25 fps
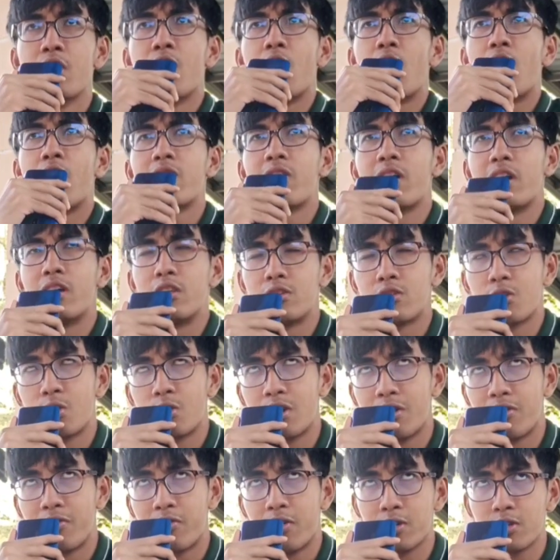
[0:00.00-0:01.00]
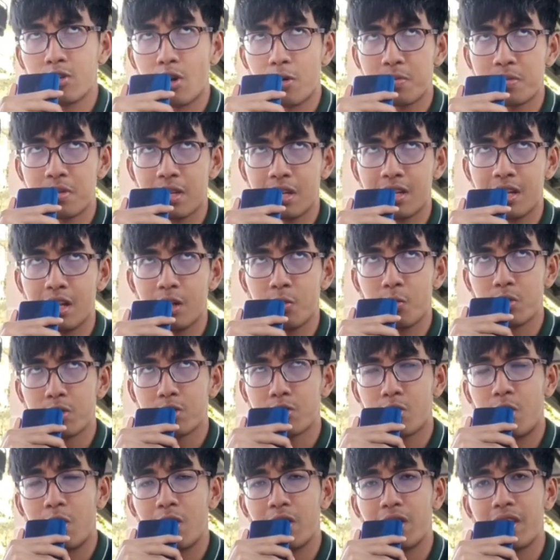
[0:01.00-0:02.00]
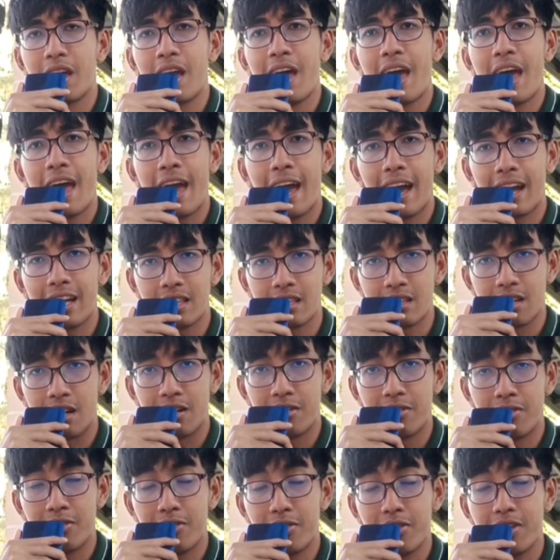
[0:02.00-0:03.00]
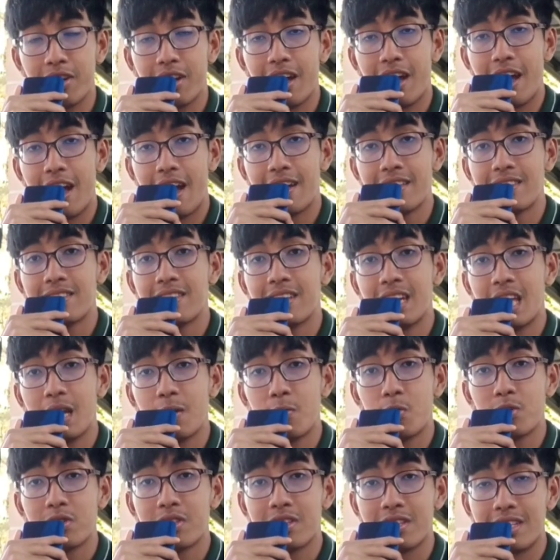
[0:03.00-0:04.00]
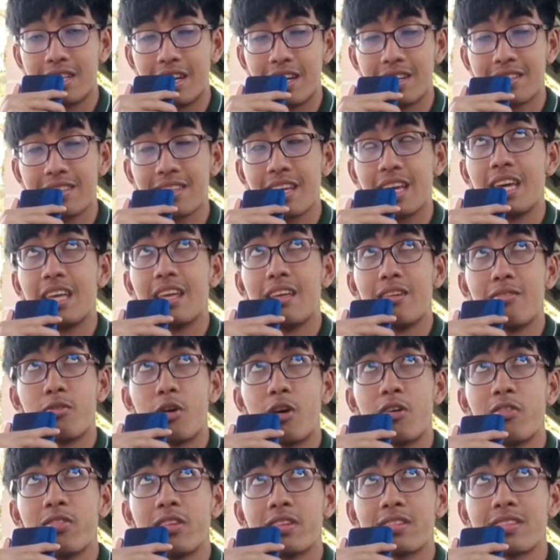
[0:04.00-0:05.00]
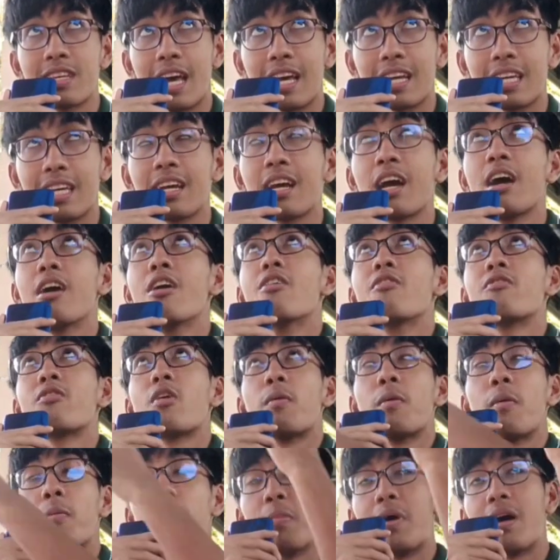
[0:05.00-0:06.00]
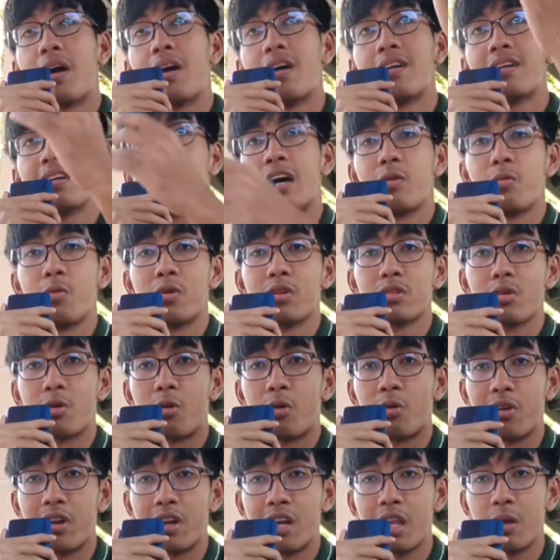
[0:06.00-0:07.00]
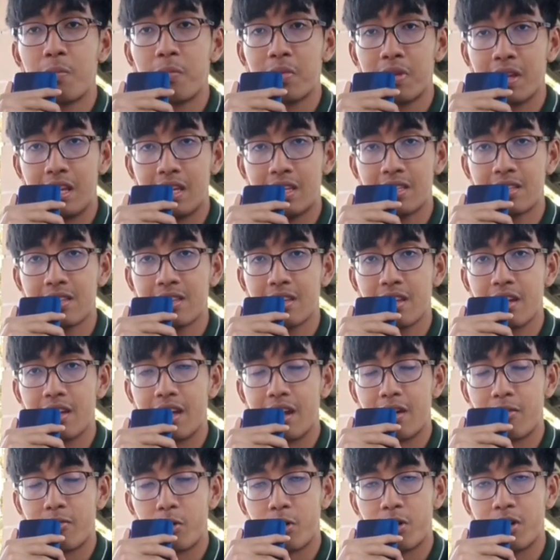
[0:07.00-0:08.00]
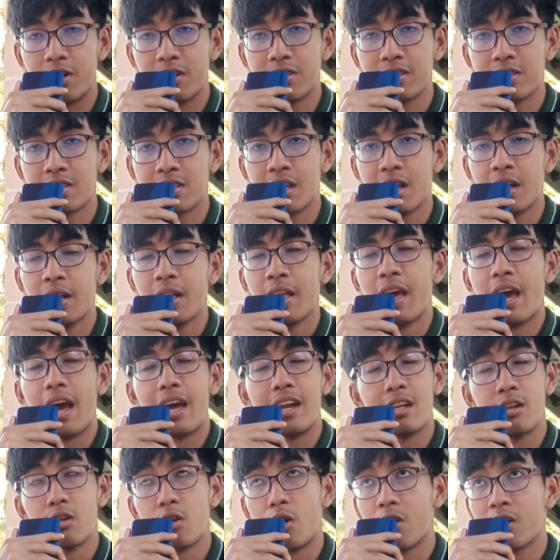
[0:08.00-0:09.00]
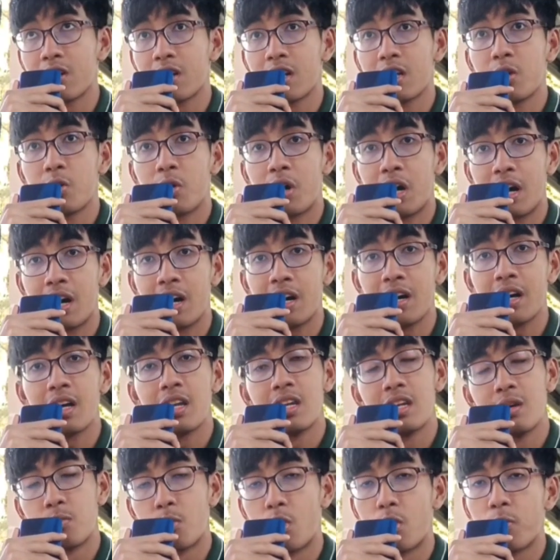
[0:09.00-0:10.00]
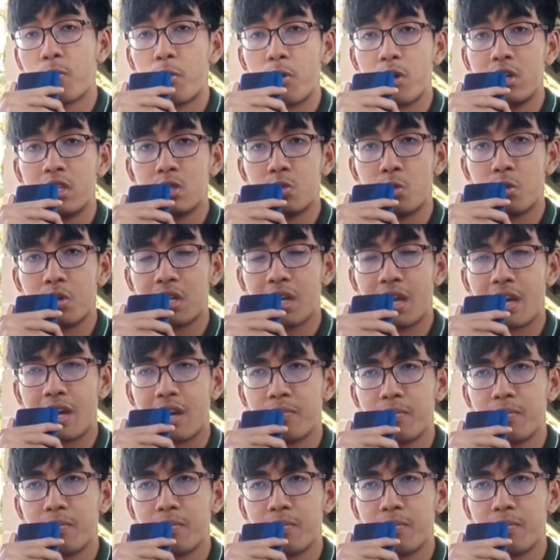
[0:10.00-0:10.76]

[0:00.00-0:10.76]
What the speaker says: Alright, so the first obstacle was called Hang Tough. As the name would suggest, it involved us hanging from a bar that was already placed there for us. And the longer you hung, the more points you would get.